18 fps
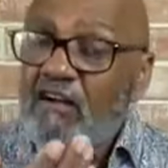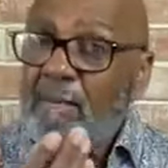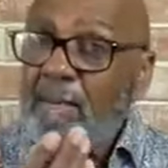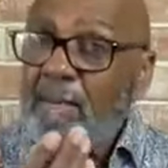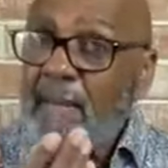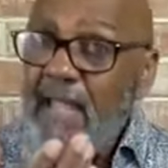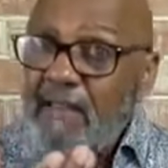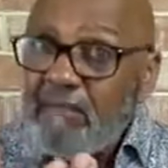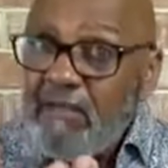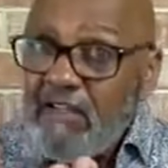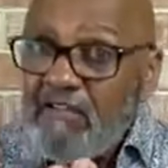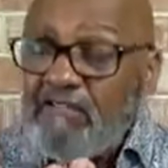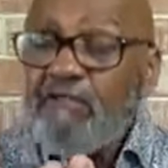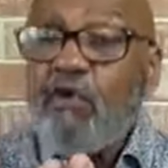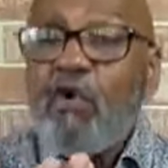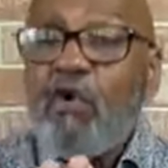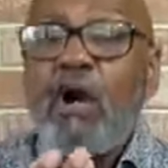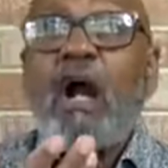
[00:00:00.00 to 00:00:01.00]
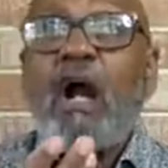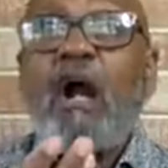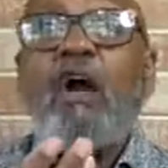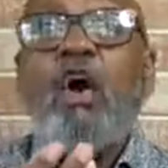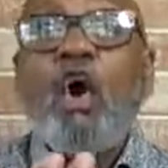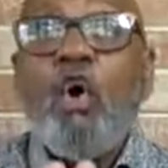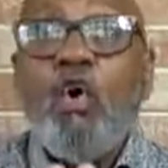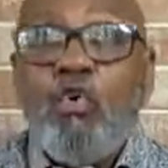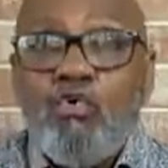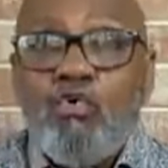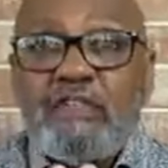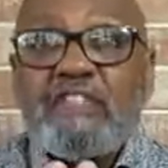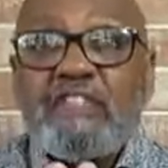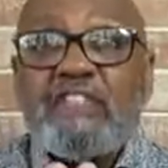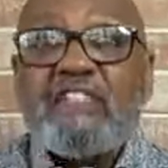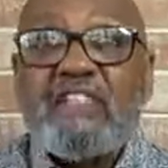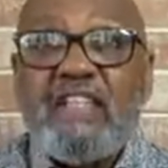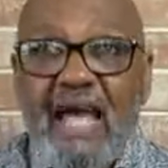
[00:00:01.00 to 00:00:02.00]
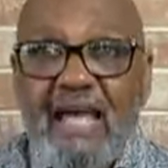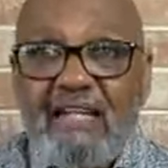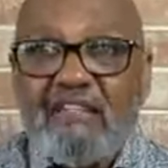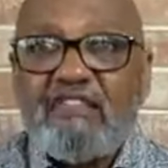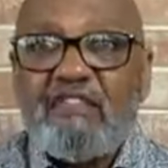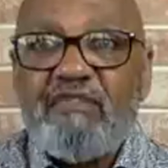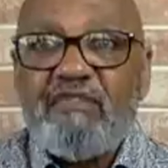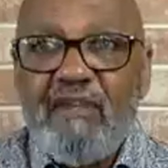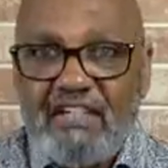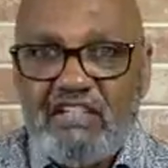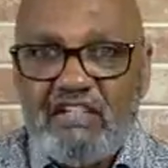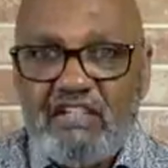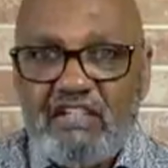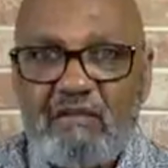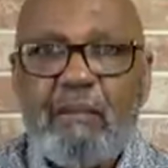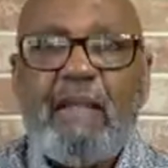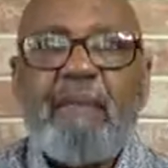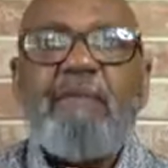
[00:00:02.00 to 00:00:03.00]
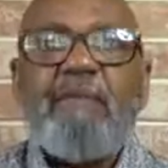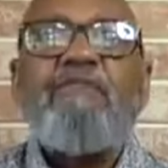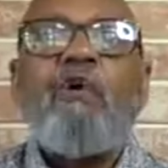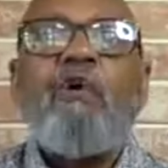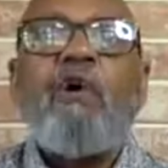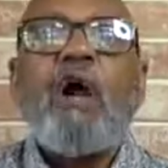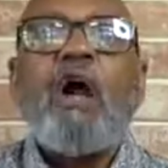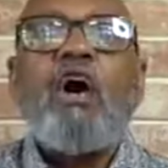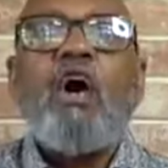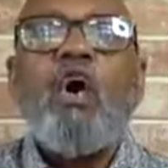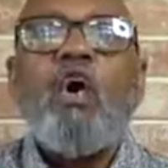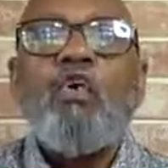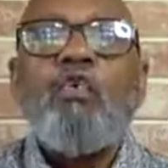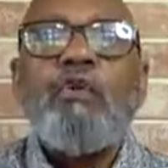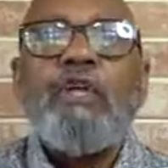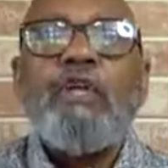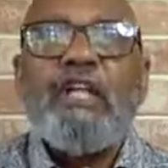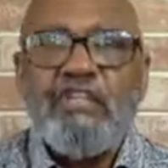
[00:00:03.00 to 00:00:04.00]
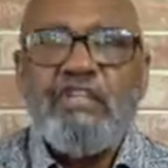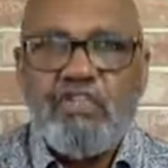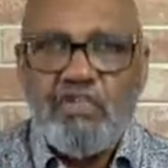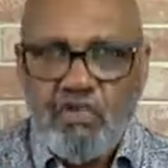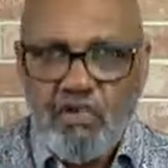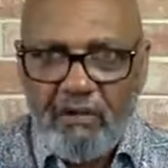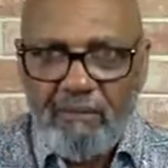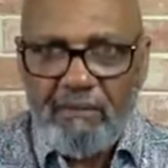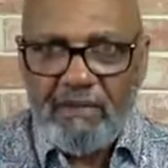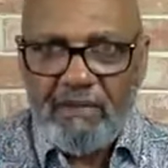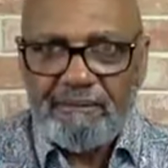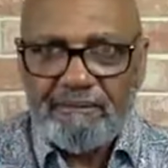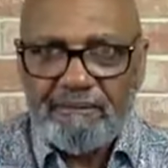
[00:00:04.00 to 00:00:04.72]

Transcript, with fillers: maybe for our own satisfaction, maybe for our own enjoyment.